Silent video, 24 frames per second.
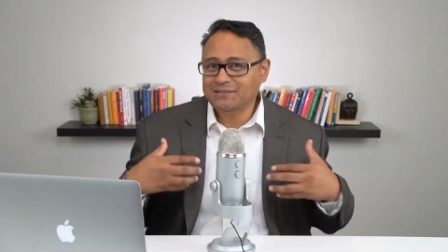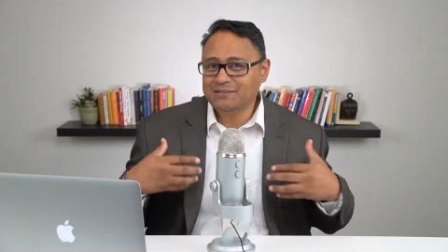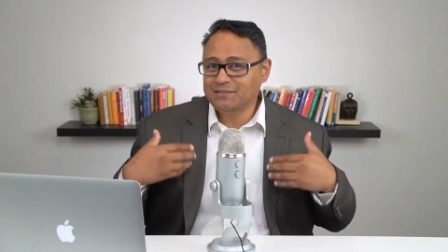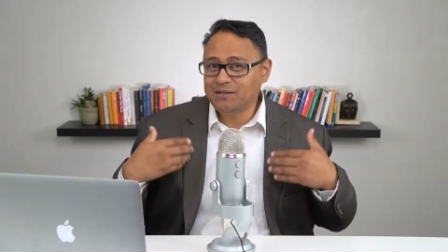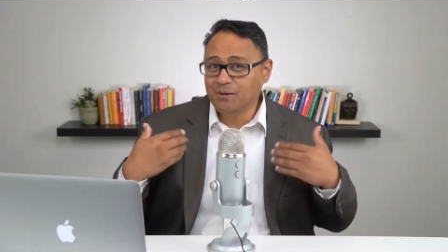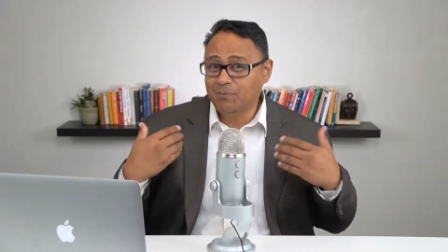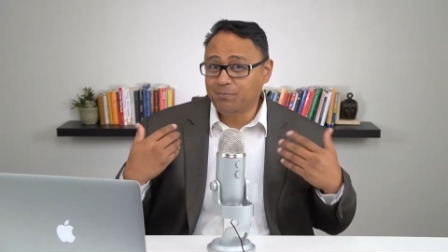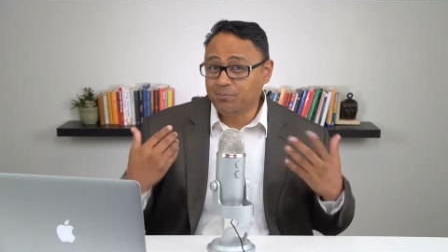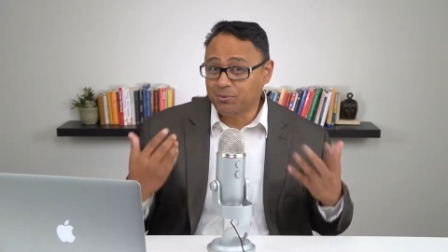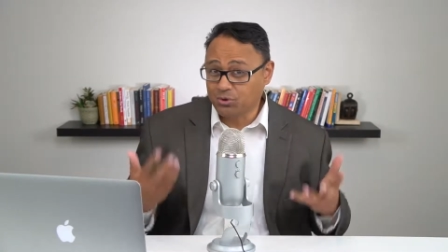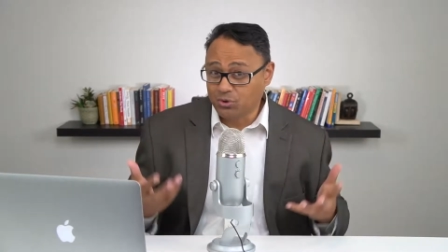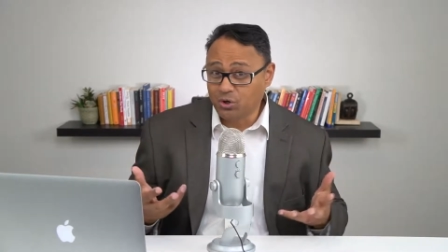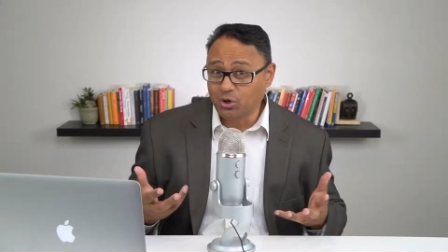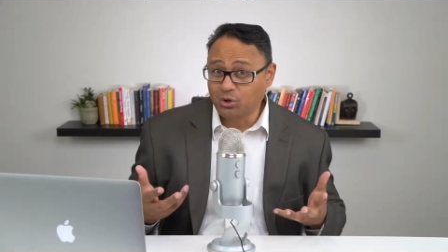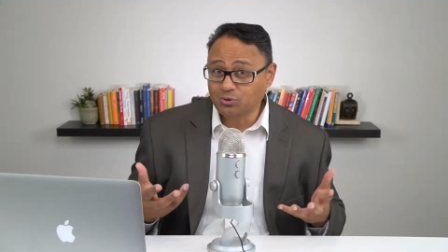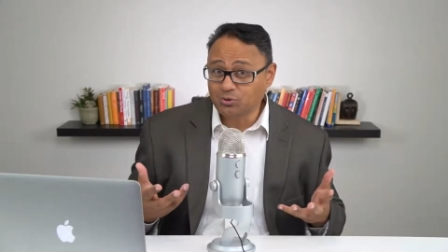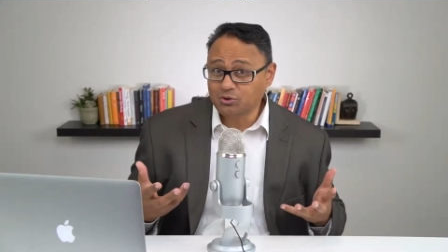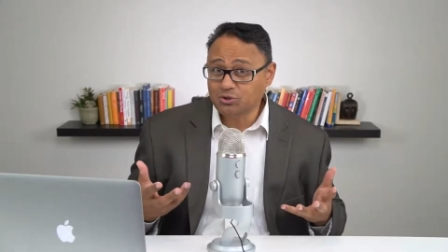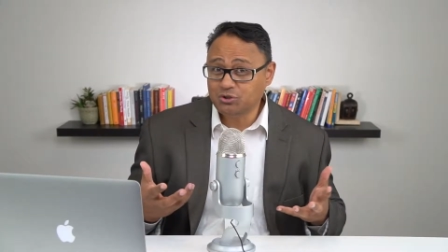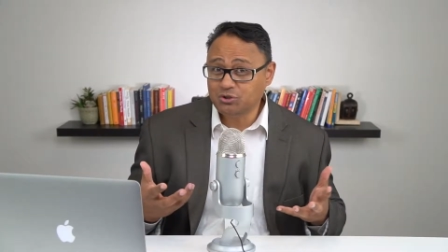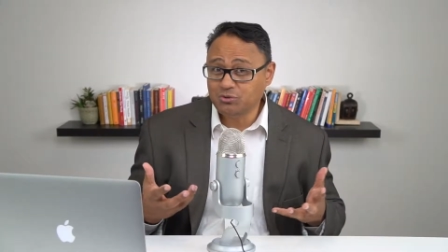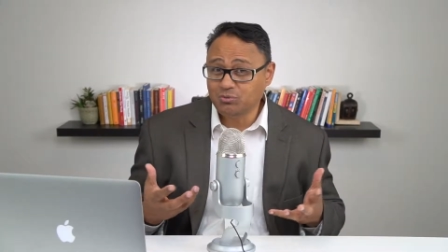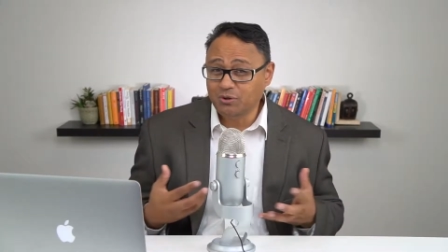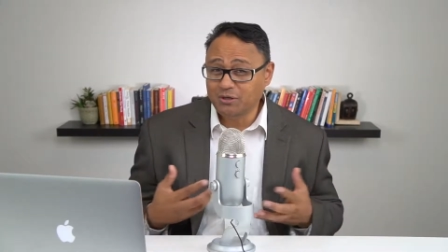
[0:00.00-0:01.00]
approach
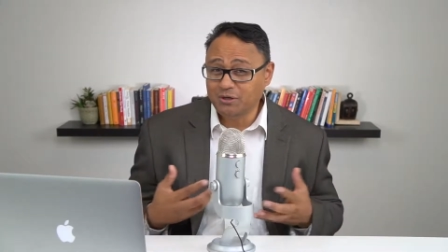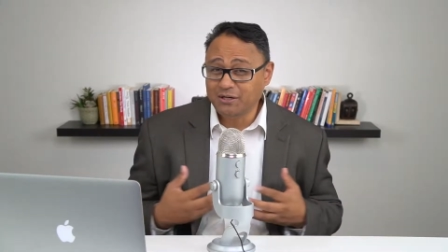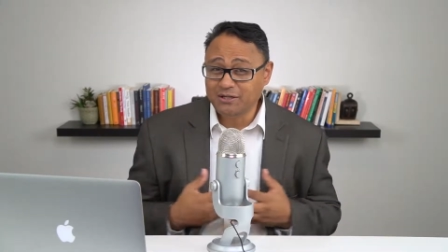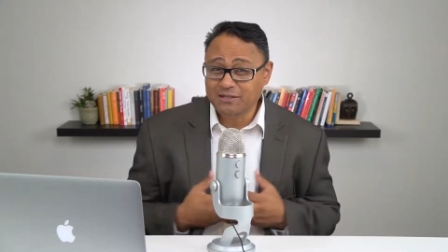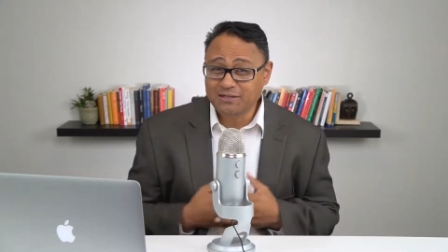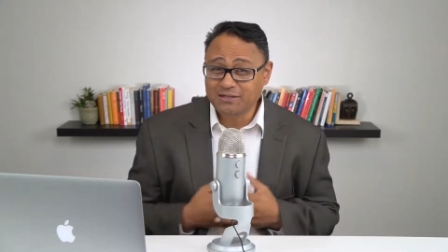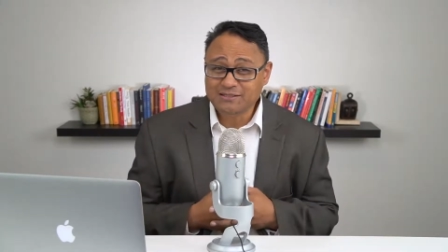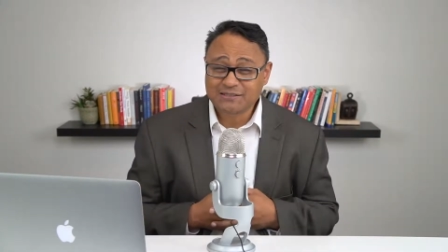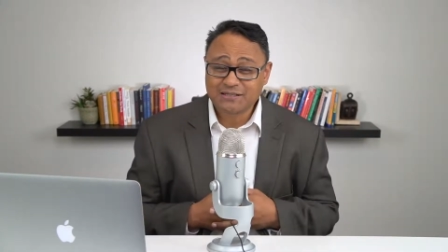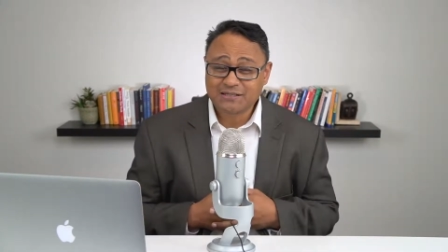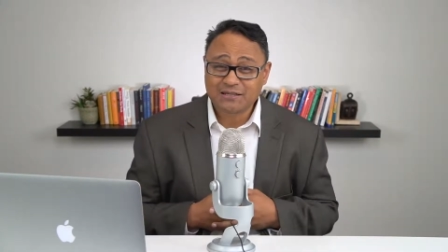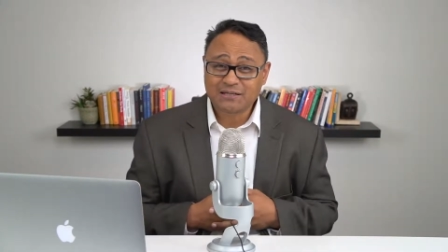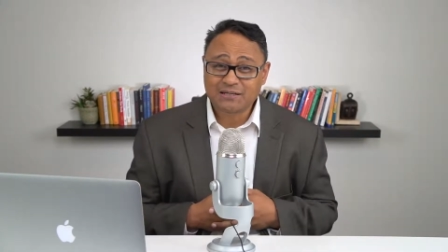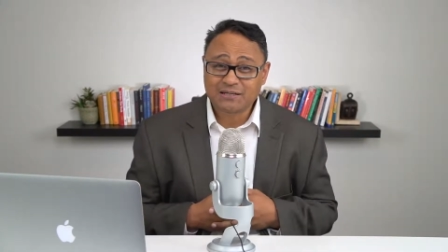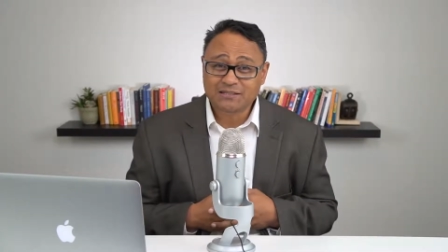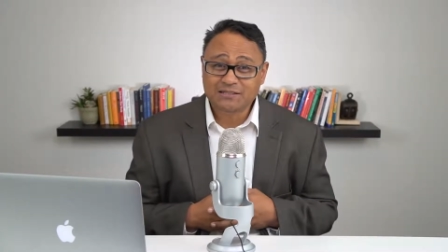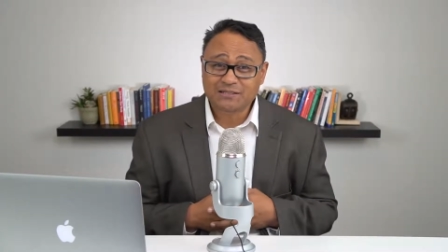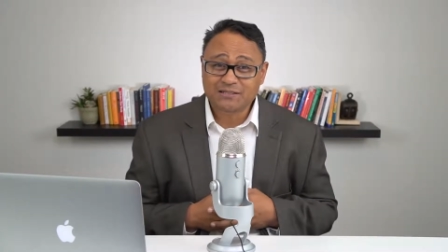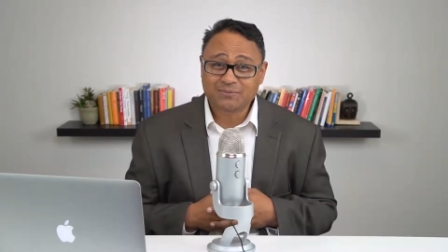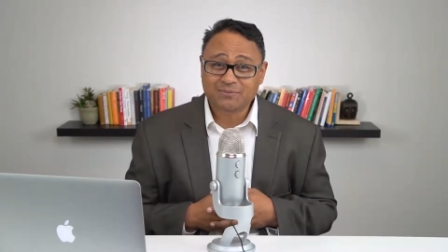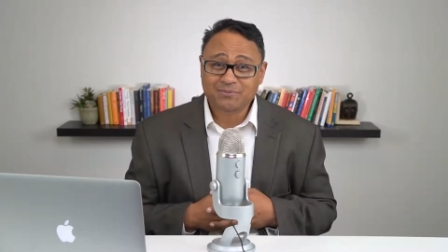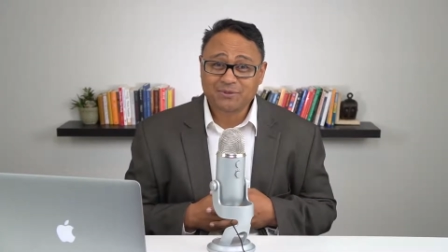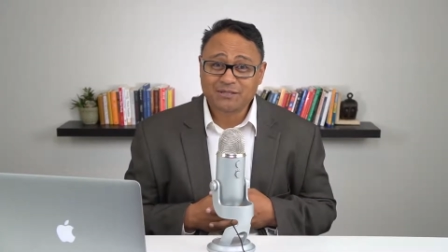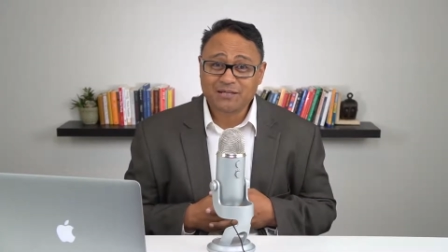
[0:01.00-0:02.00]
to what it is that needs to
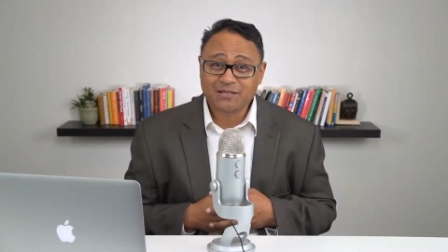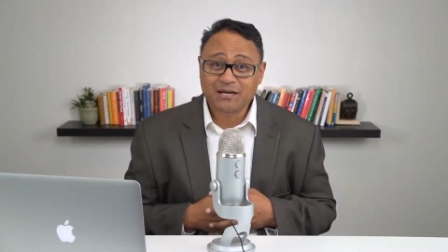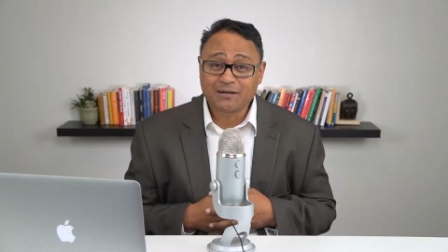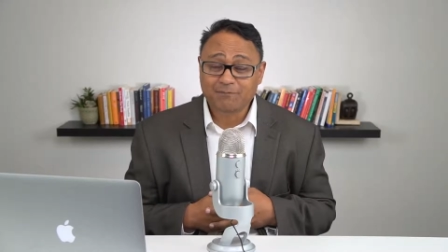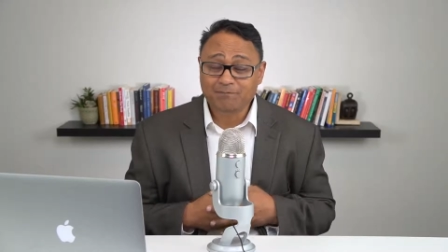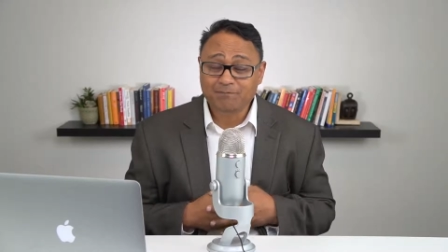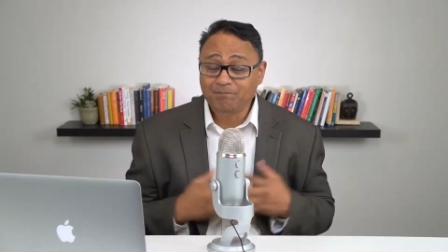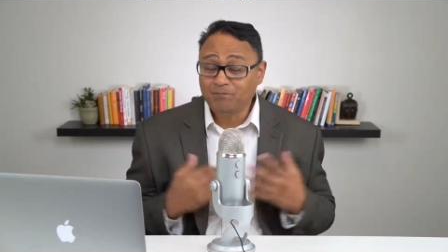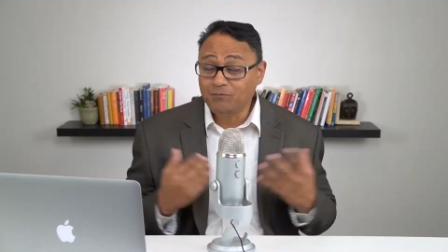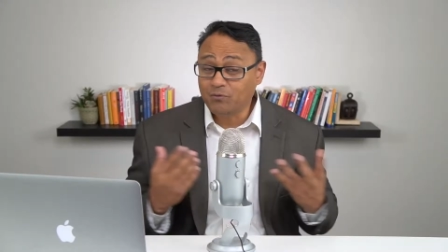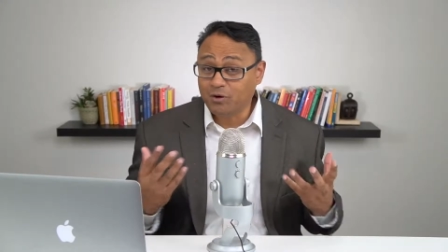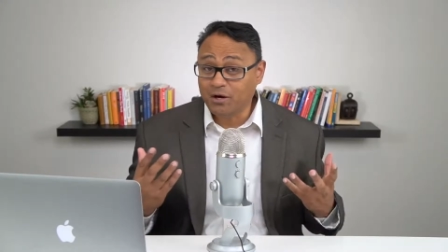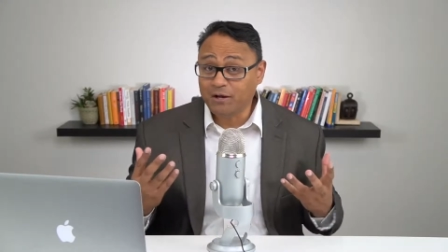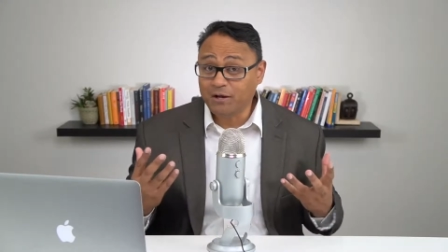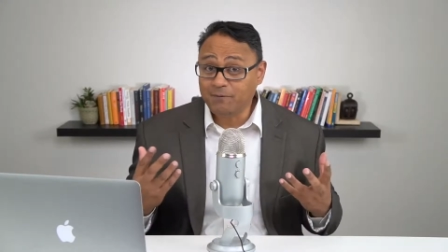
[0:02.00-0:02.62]
be done, right?